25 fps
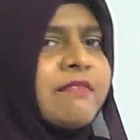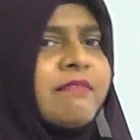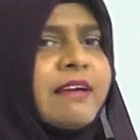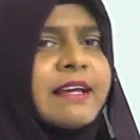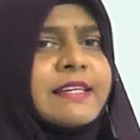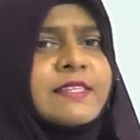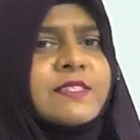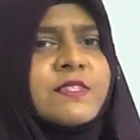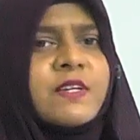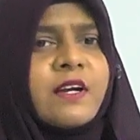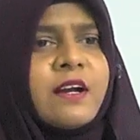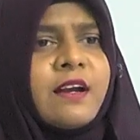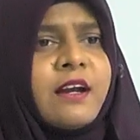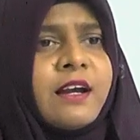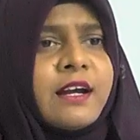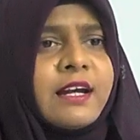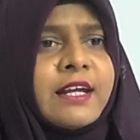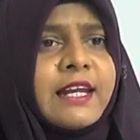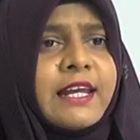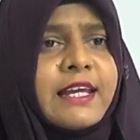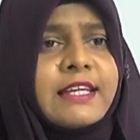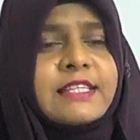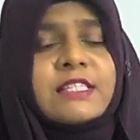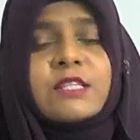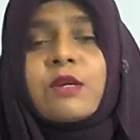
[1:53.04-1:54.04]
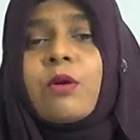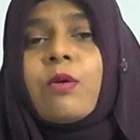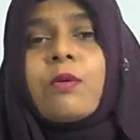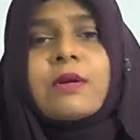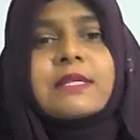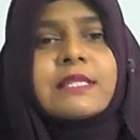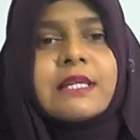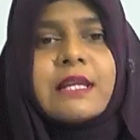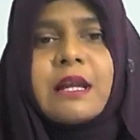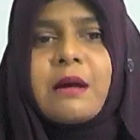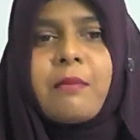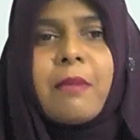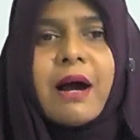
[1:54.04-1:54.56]
externality is
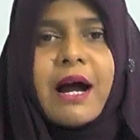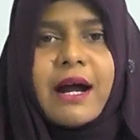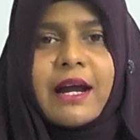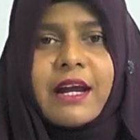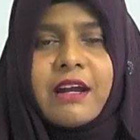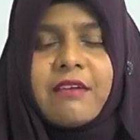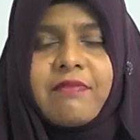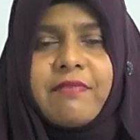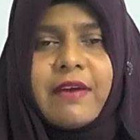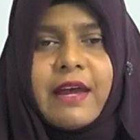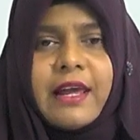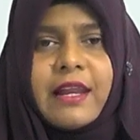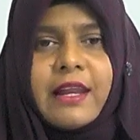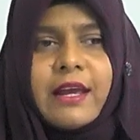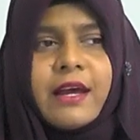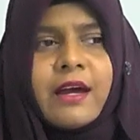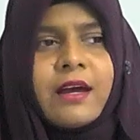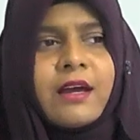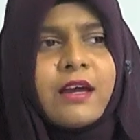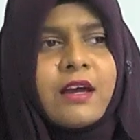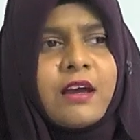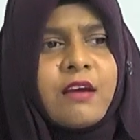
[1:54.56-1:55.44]
causing a market failure.